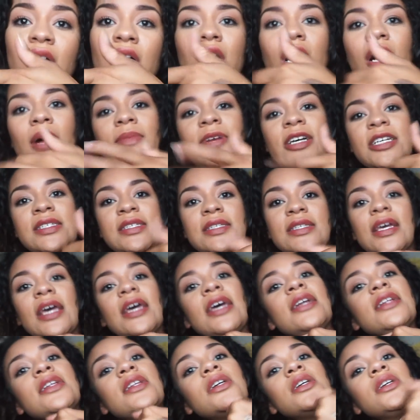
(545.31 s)
on my
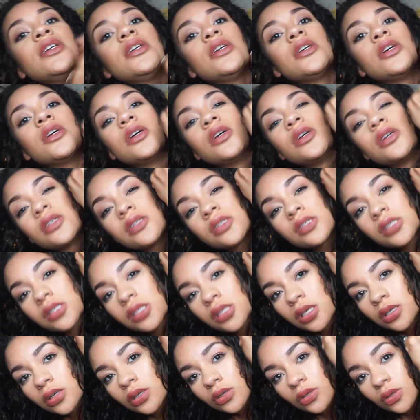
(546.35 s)
skin.
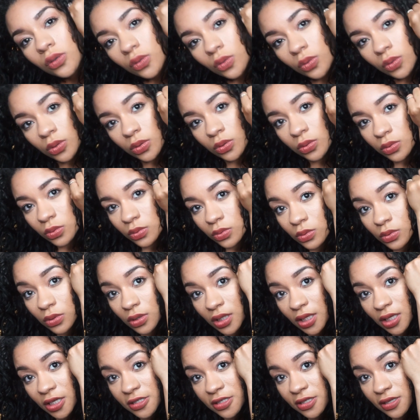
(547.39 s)
So
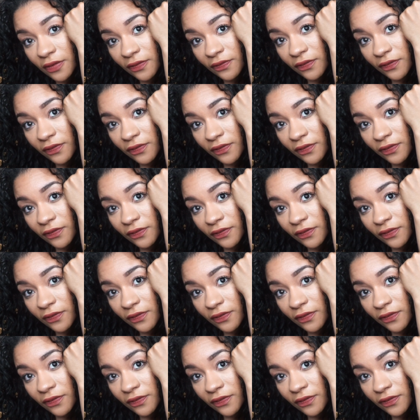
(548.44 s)
it's a